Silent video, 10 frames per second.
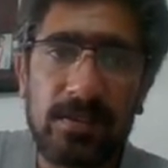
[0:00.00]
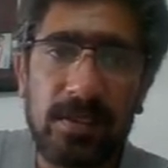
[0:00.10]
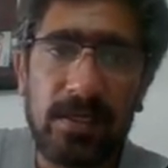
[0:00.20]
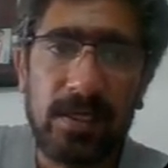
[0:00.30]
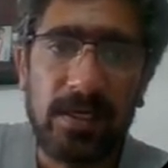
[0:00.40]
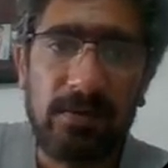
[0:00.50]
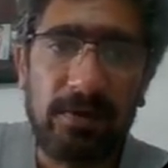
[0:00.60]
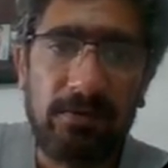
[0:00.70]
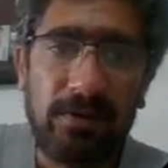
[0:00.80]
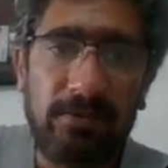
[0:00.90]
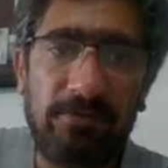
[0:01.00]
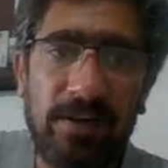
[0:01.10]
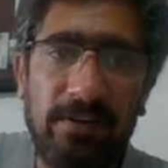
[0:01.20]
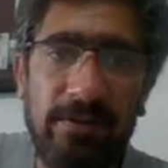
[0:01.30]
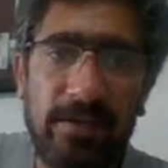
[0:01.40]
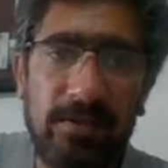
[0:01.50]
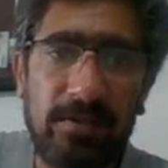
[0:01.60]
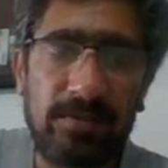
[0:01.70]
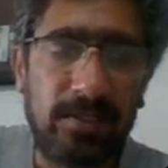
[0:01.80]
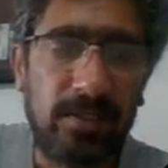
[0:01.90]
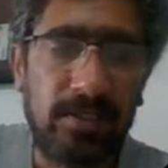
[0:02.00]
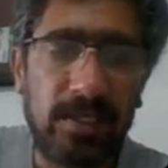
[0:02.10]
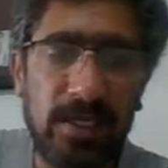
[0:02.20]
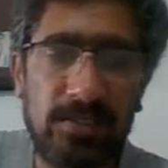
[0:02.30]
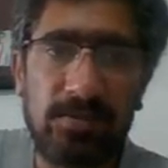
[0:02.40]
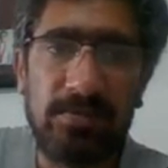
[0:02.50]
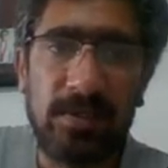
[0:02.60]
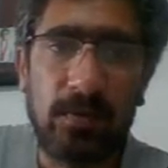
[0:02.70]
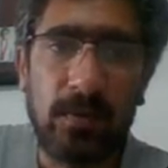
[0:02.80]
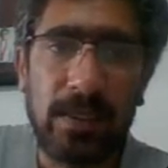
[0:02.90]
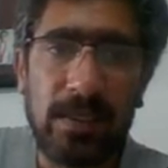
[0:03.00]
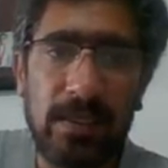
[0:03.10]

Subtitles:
And I require 1, 5, 8. Oh, so this has to be a 1.